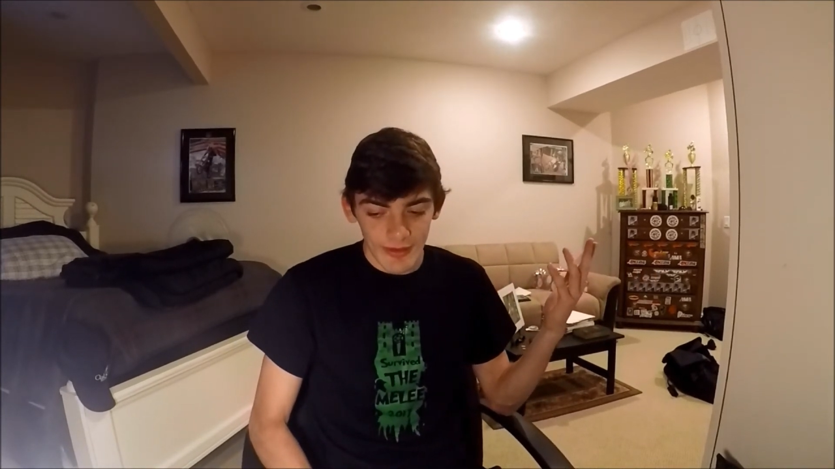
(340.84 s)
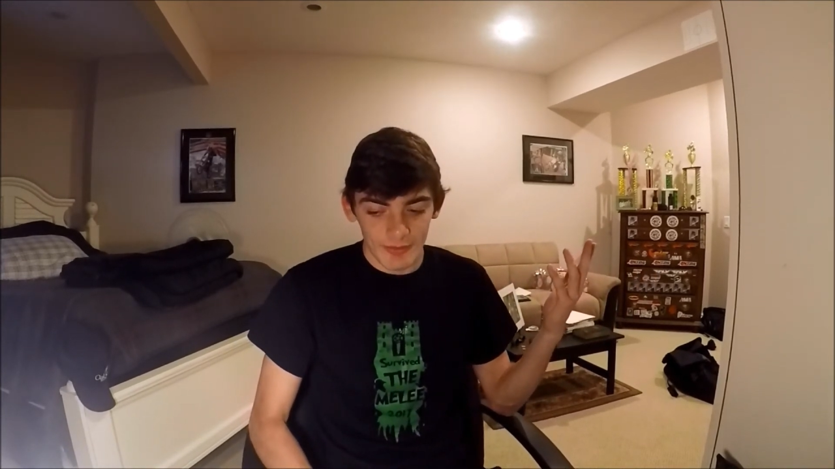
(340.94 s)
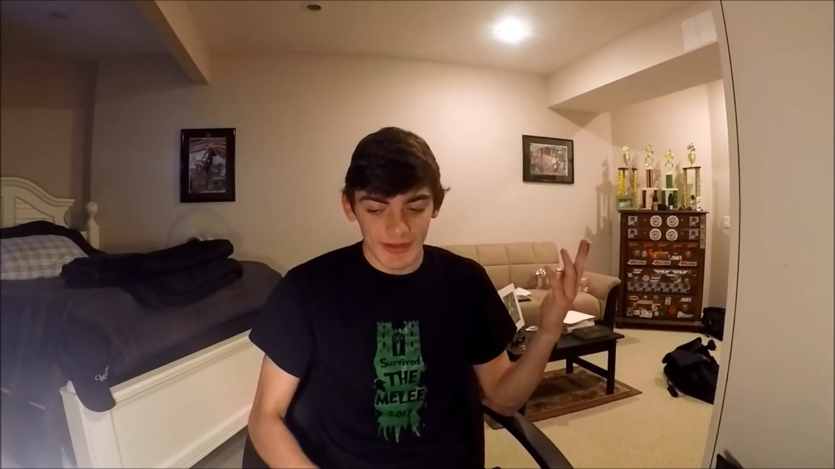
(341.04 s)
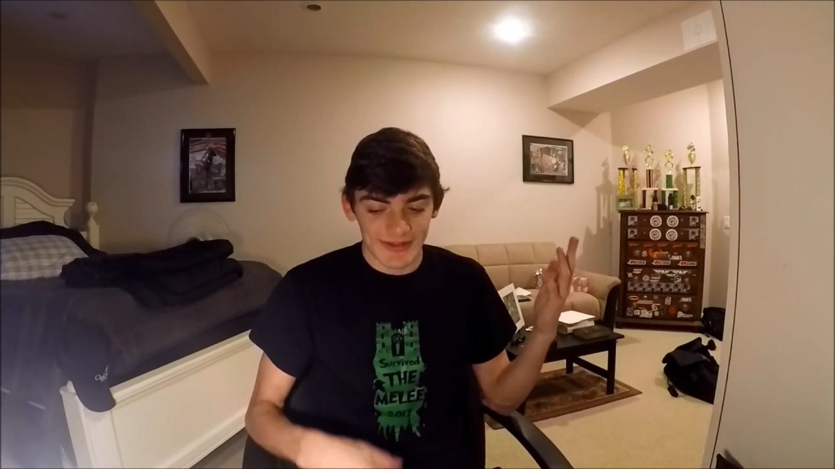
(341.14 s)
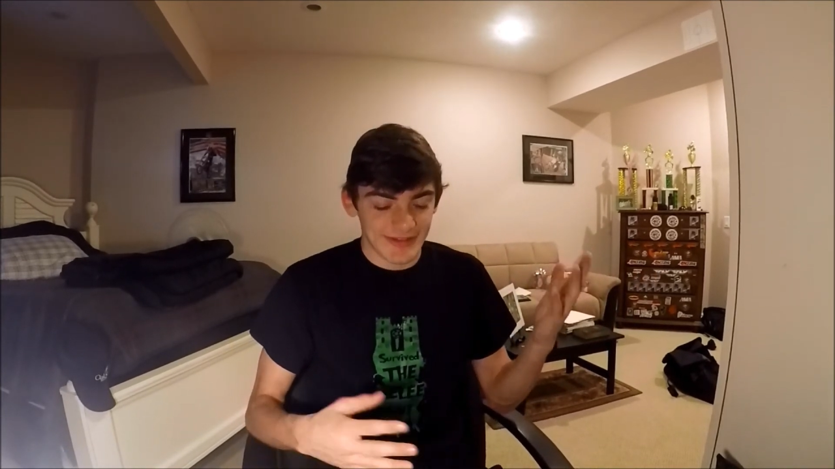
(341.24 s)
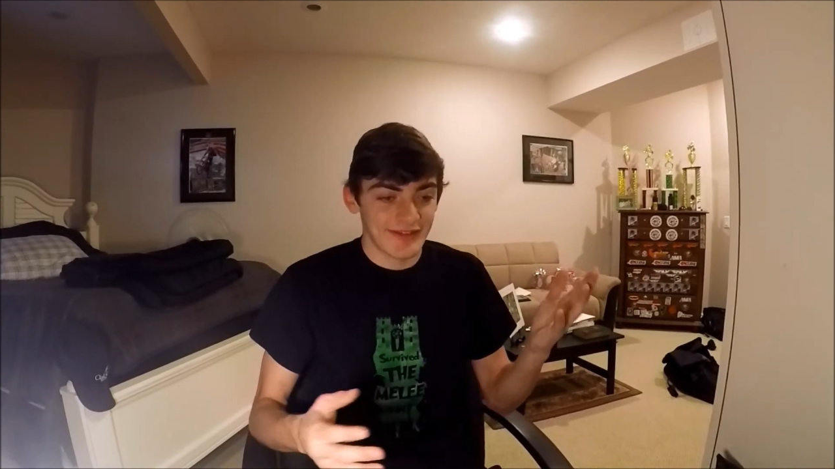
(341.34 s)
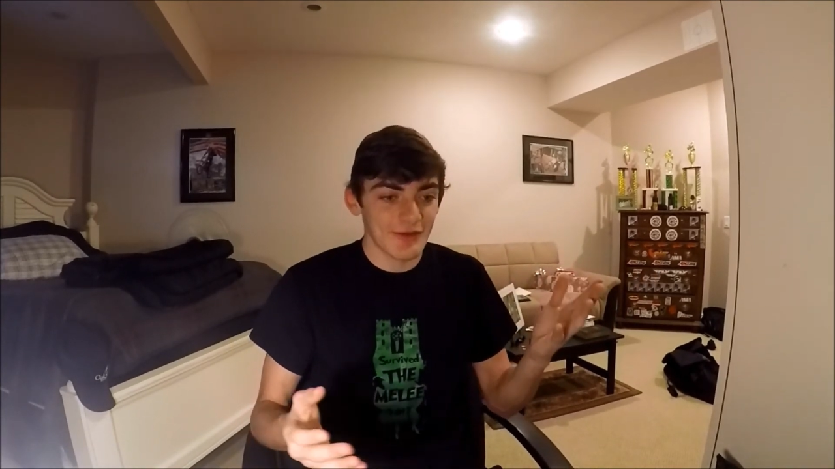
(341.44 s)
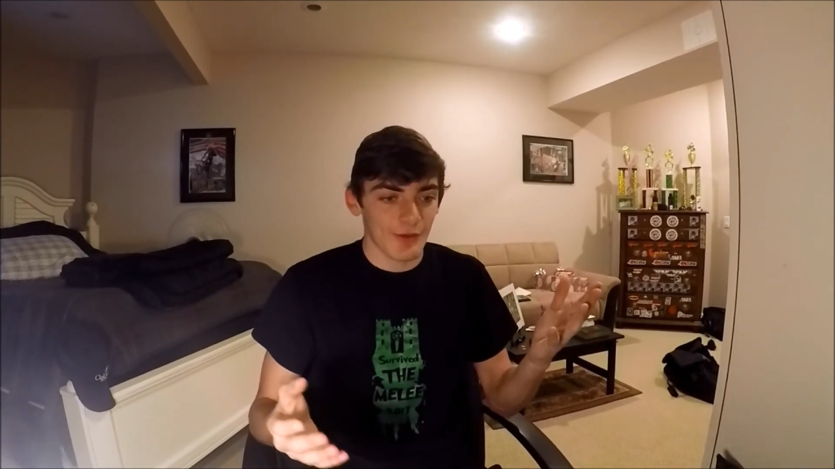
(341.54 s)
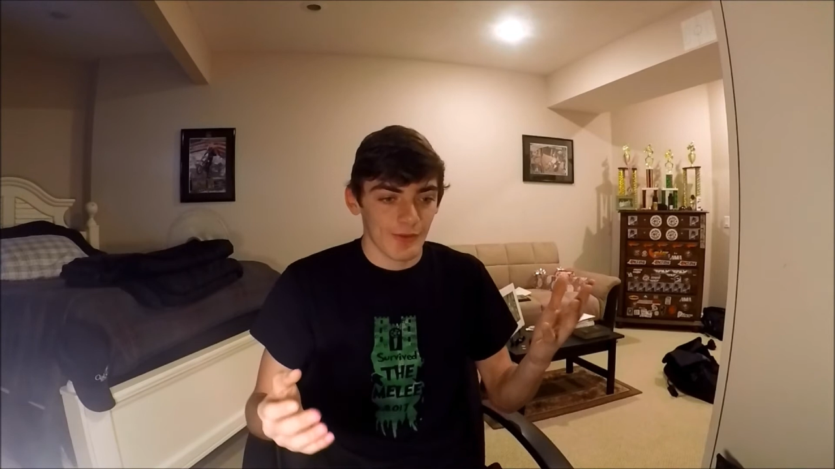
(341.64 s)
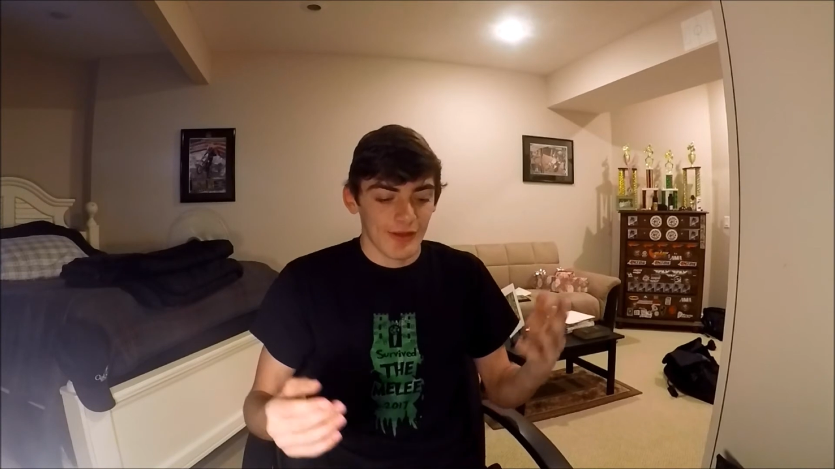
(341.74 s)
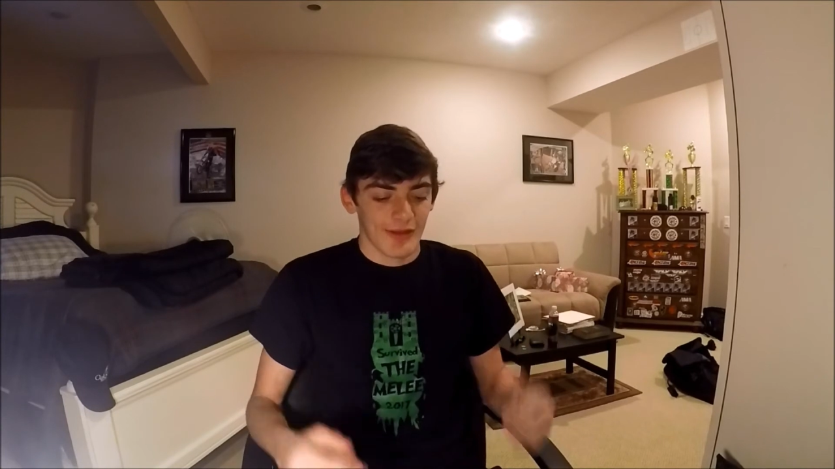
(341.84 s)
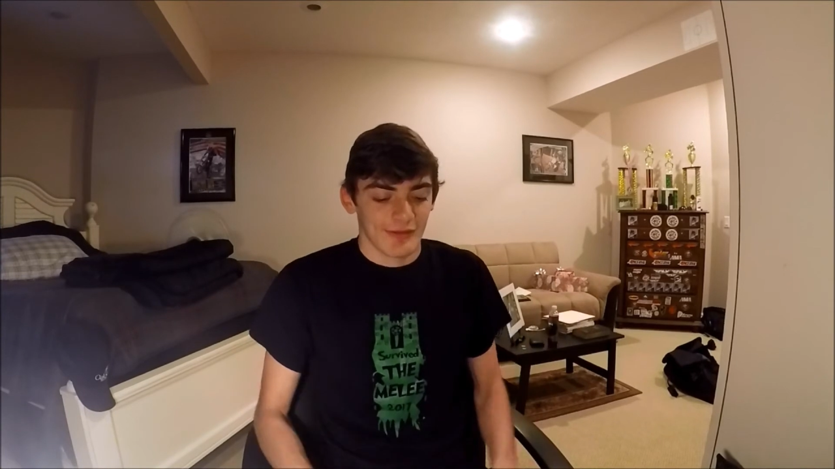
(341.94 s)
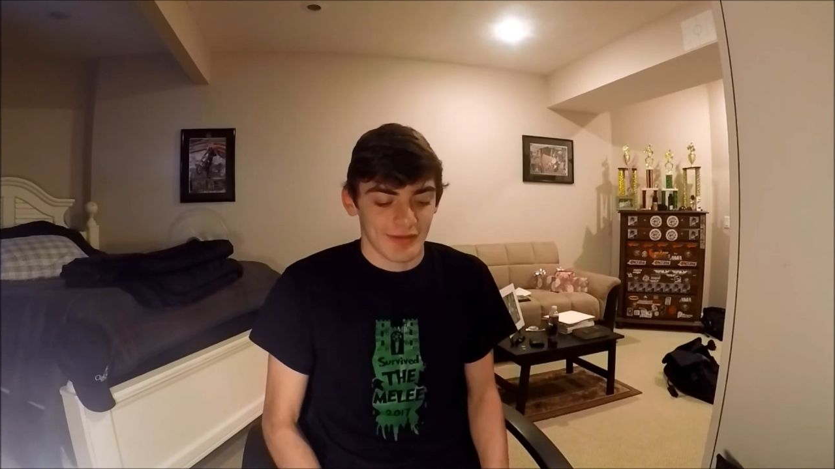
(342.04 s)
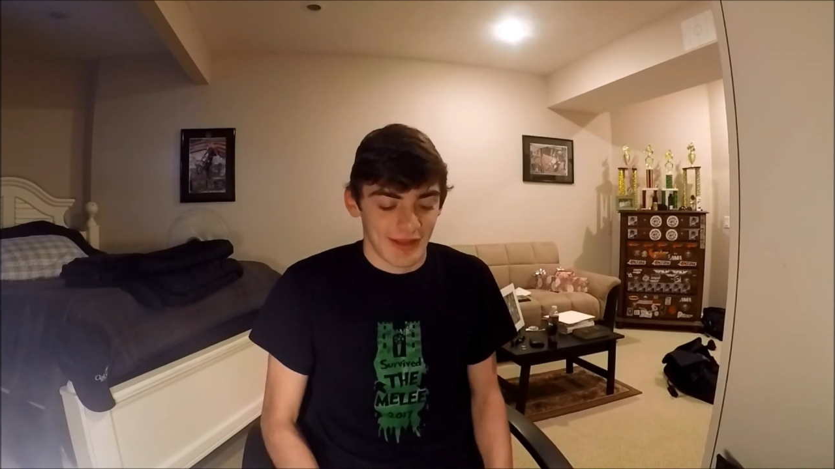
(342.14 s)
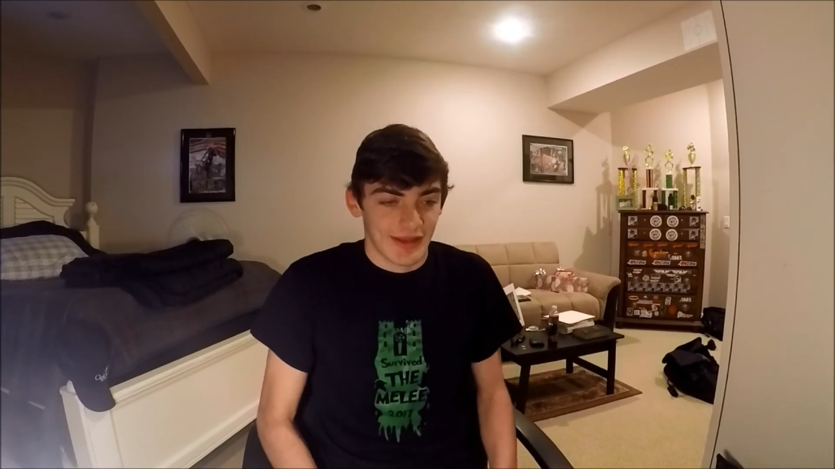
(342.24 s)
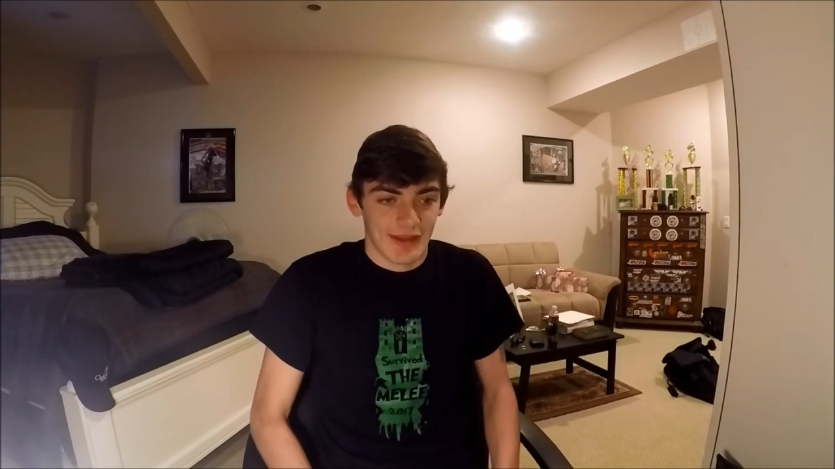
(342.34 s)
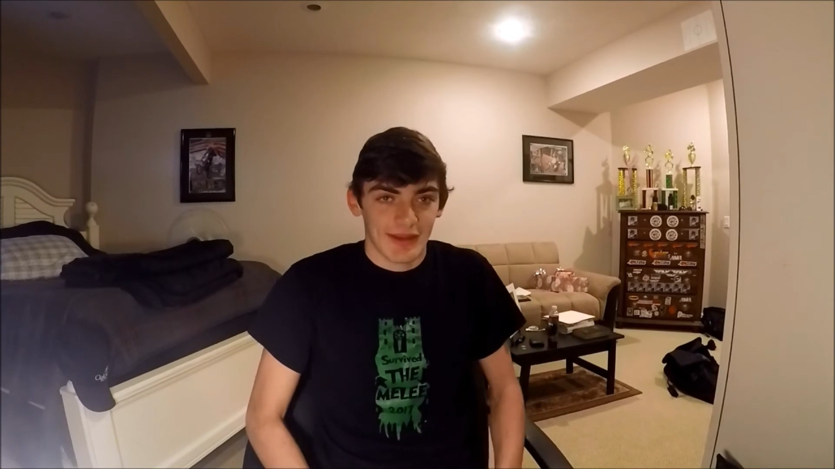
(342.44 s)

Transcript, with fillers: But still, like